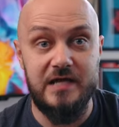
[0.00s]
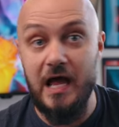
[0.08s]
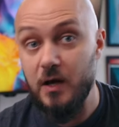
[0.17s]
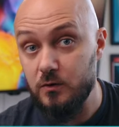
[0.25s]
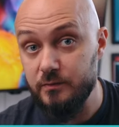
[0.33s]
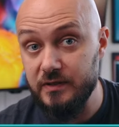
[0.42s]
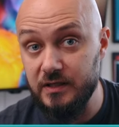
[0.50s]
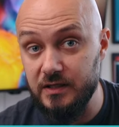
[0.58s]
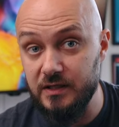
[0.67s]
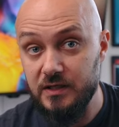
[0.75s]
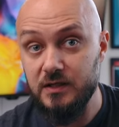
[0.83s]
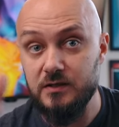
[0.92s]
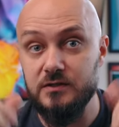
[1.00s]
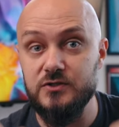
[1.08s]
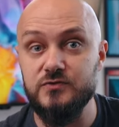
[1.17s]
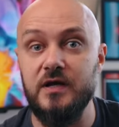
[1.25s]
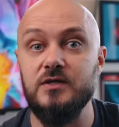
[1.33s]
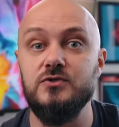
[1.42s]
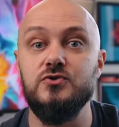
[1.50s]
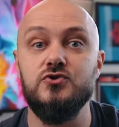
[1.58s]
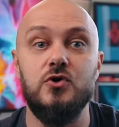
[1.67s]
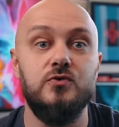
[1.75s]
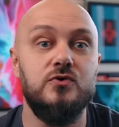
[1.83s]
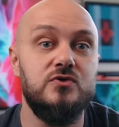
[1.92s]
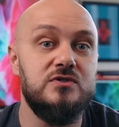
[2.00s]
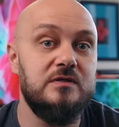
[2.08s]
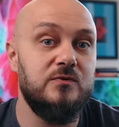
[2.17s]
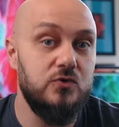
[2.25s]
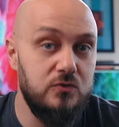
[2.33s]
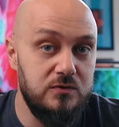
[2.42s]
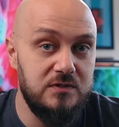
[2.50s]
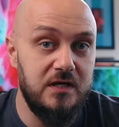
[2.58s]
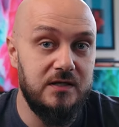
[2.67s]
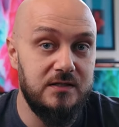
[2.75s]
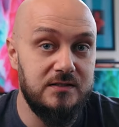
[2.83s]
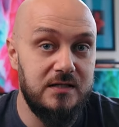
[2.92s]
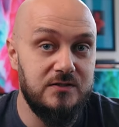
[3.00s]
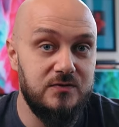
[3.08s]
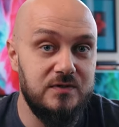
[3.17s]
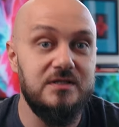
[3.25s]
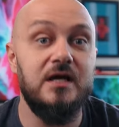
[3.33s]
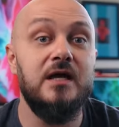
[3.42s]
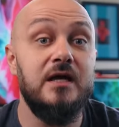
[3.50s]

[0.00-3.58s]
I will be here trying to show you some cool tech accessories